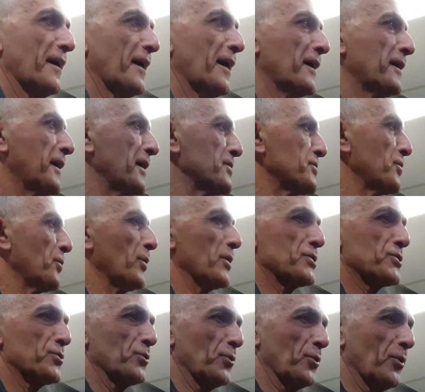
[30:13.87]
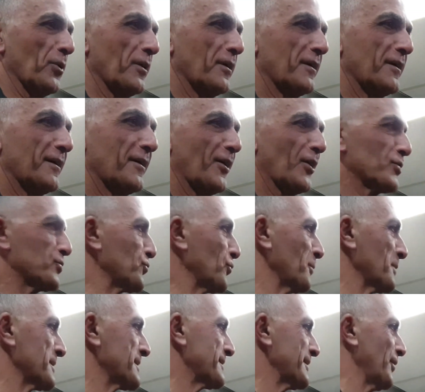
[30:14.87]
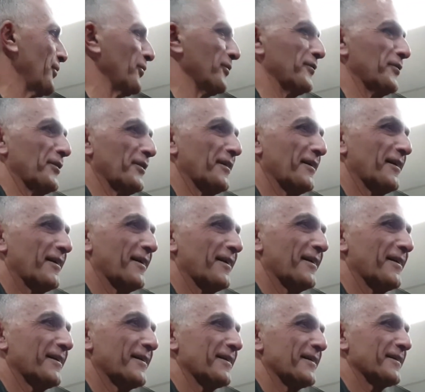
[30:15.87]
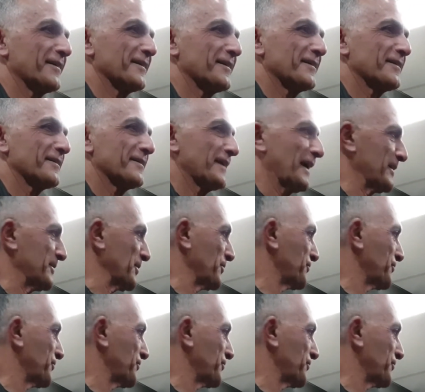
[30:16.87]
and guess who I saw? I saw myself as a